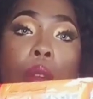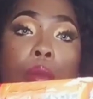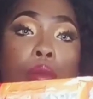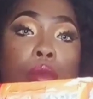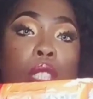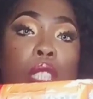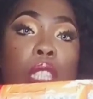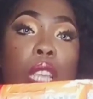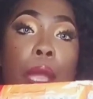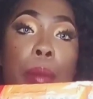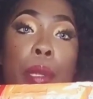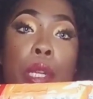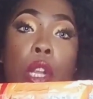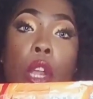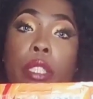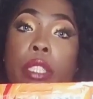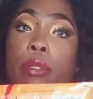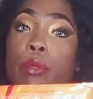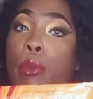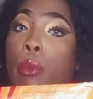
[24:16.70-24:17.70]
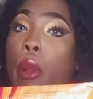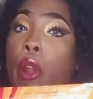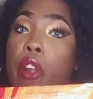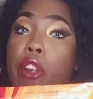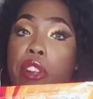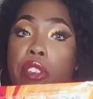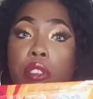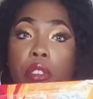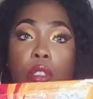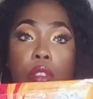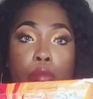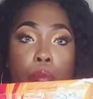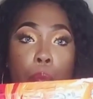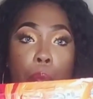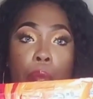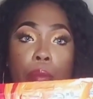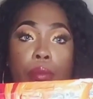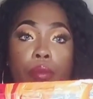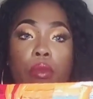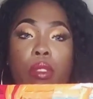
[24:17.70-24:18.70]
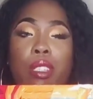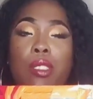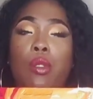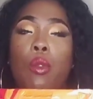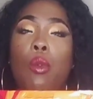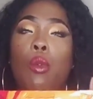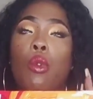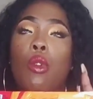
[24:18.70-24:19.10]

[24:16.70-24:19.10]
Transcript: This had me lost for words. This